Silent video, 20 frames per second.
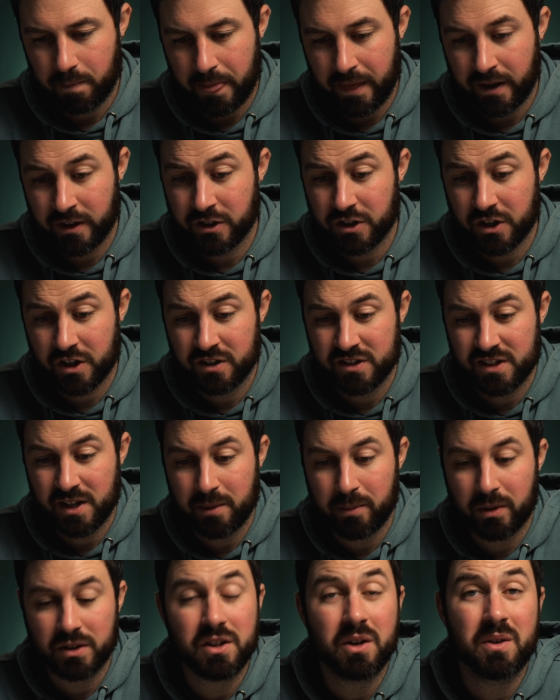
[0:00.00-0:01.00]
And as you can
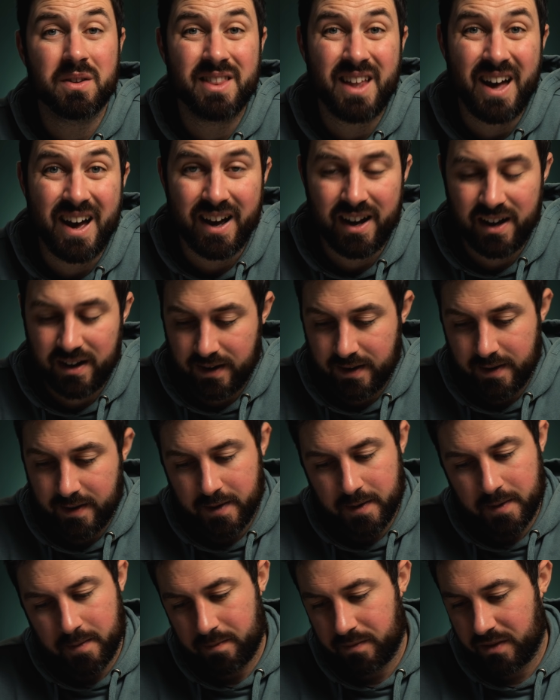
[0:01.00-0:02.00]
see by doing that,
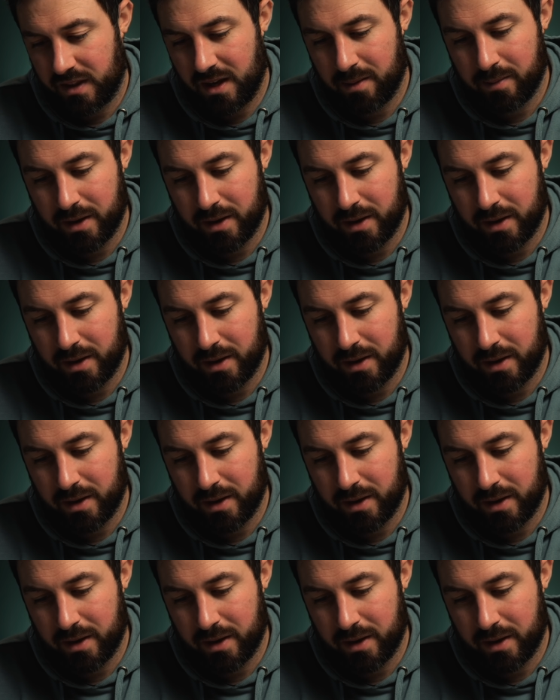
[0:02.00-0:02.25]
the